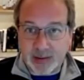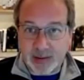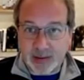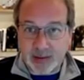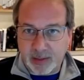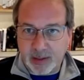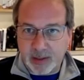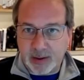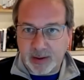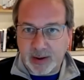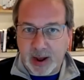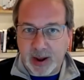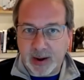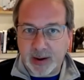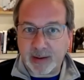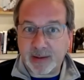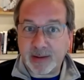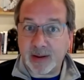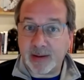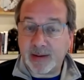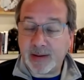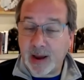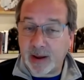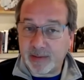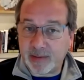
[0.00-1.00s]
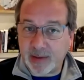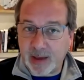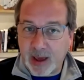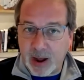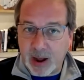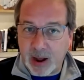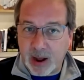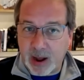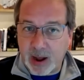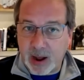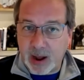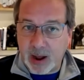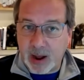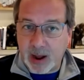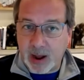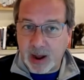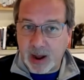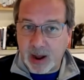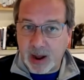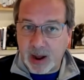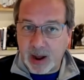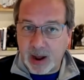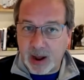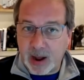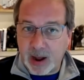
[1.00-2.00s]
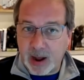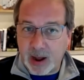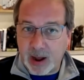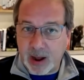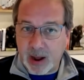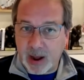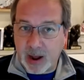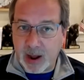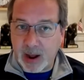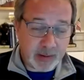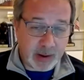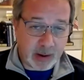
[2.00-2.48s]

the data to test the hypothesis, how